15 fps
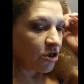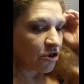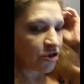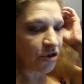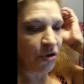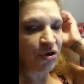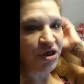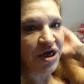
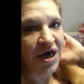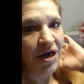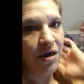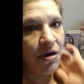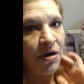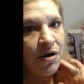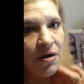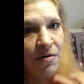So, yeah.
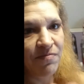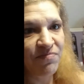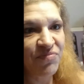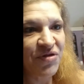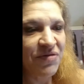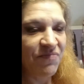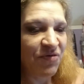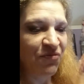
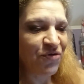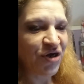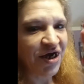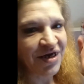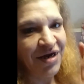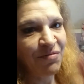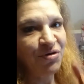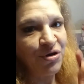If you
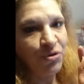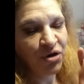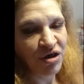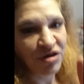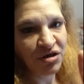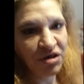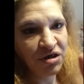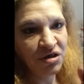guys have any
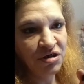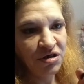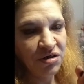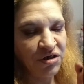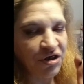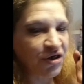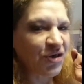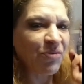questions,
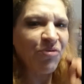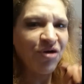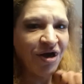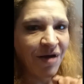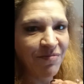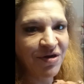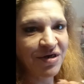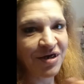just leave a
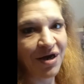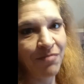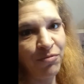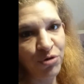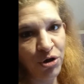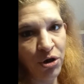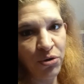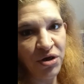comment down
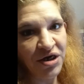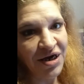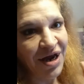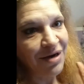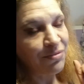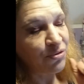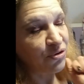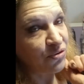below, and
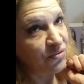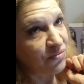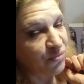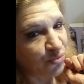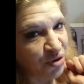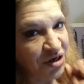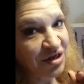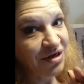I will
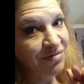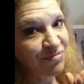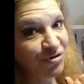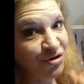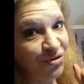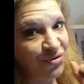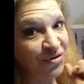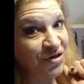read them as
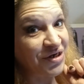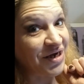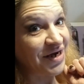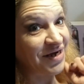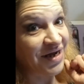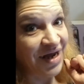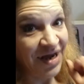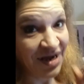soon as I
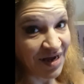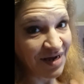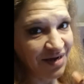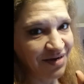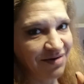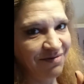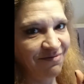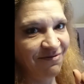
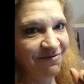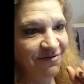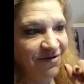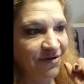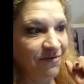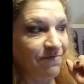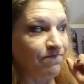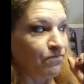can.
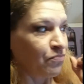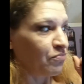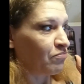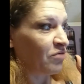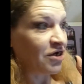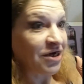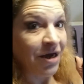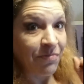
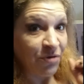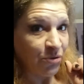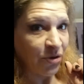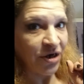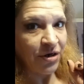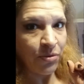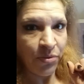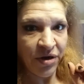May not be
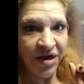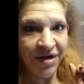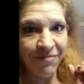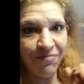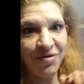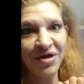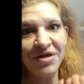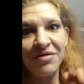right away,
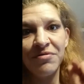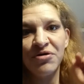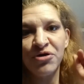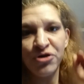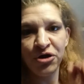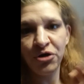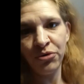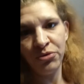but
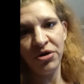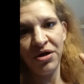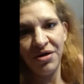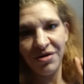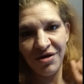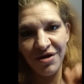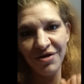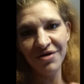soon.
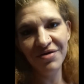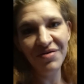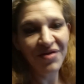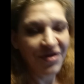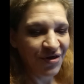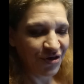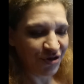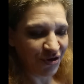
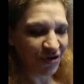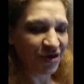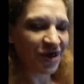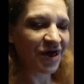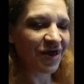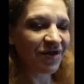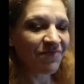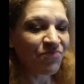So,
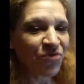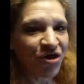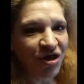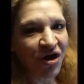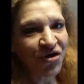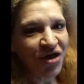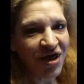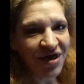yeah.
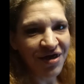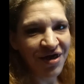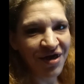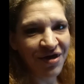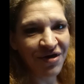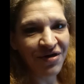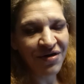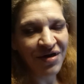Y'all take
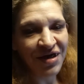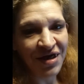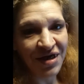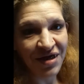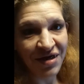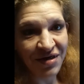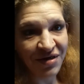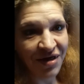care,
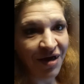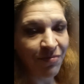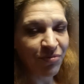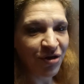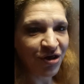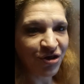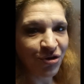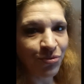and God
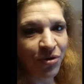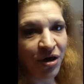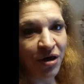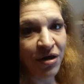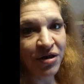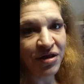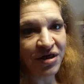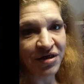bless you
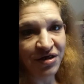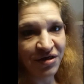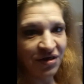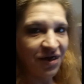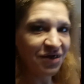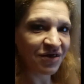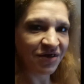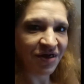all, and
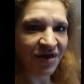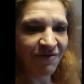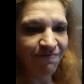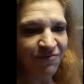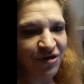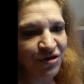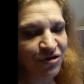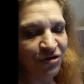stay safe,
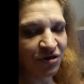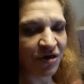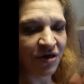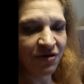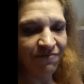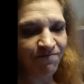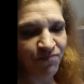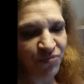be strong.